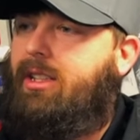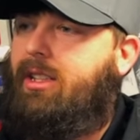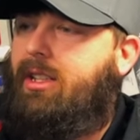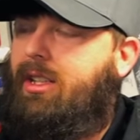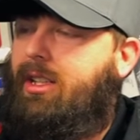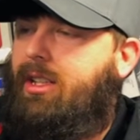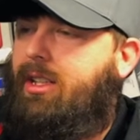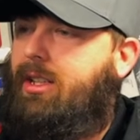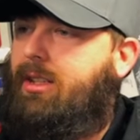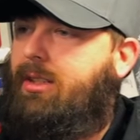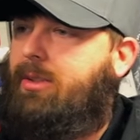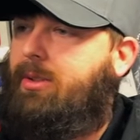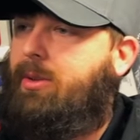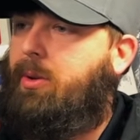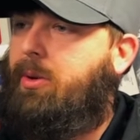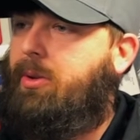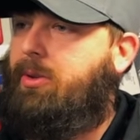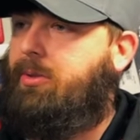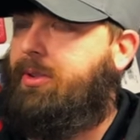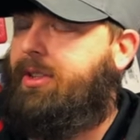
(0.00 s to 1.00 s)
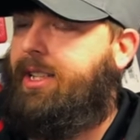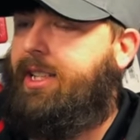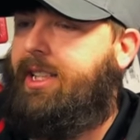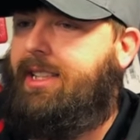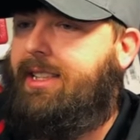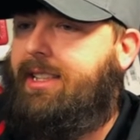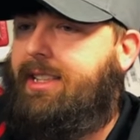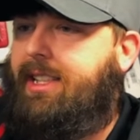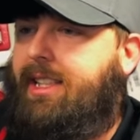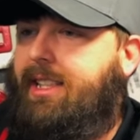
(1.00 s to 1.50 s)
Uh, of course, with
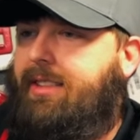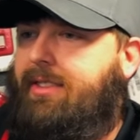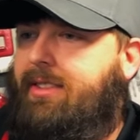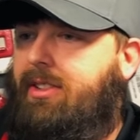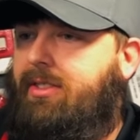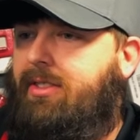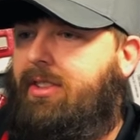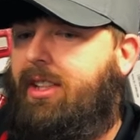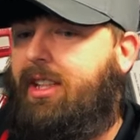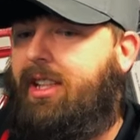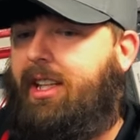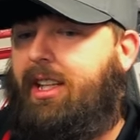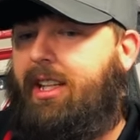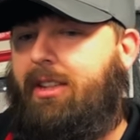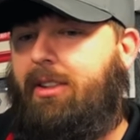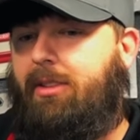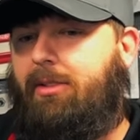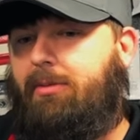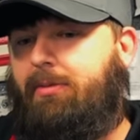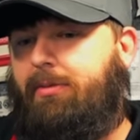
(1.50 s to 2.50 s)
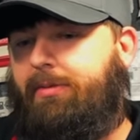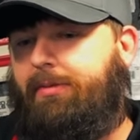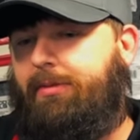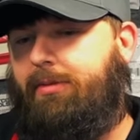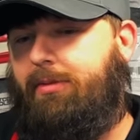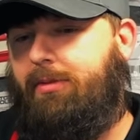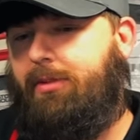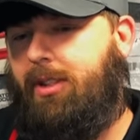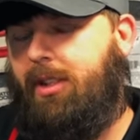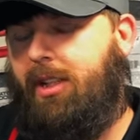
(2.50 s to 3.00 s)
TSA and stuff like that, you
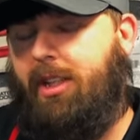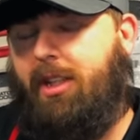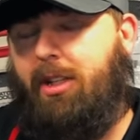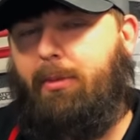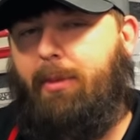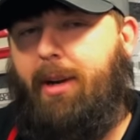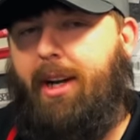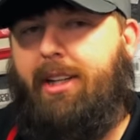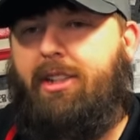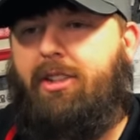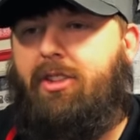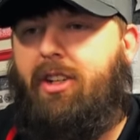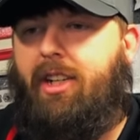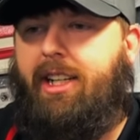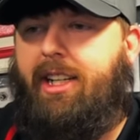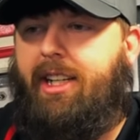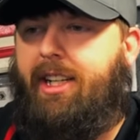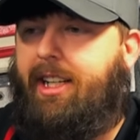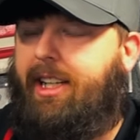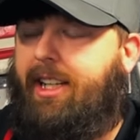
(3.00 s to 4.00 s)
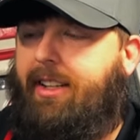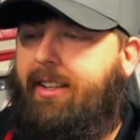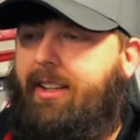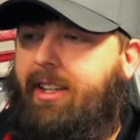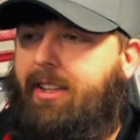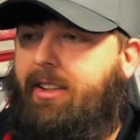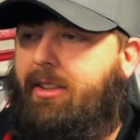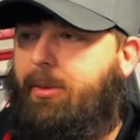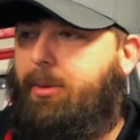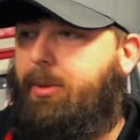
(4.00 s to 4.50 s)
can you imagine trying to get
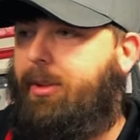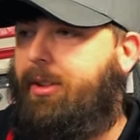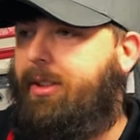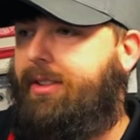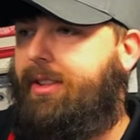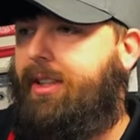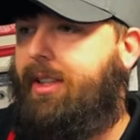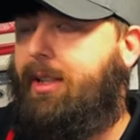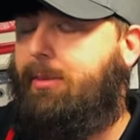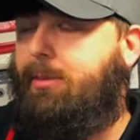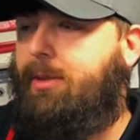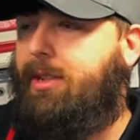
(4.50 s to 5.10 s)
anything through TSA?